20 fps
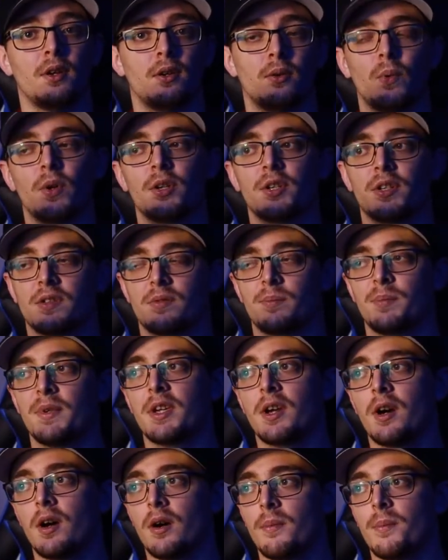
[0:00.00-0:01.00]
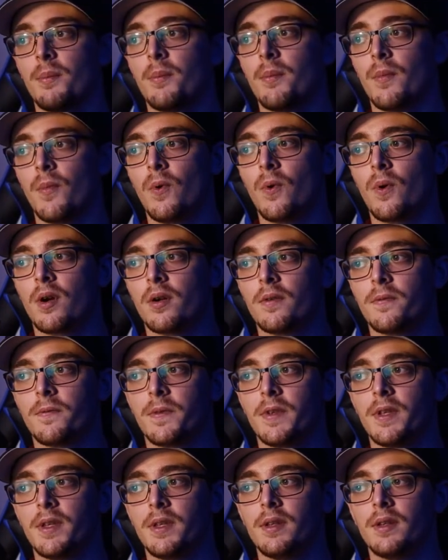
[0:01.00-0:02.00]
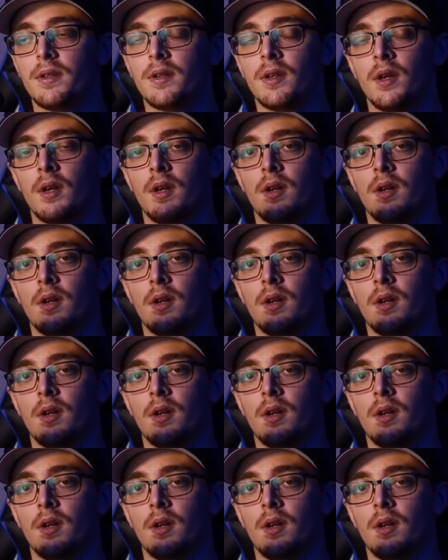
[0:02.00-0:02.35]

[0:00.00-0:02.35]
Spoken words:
which has become more of the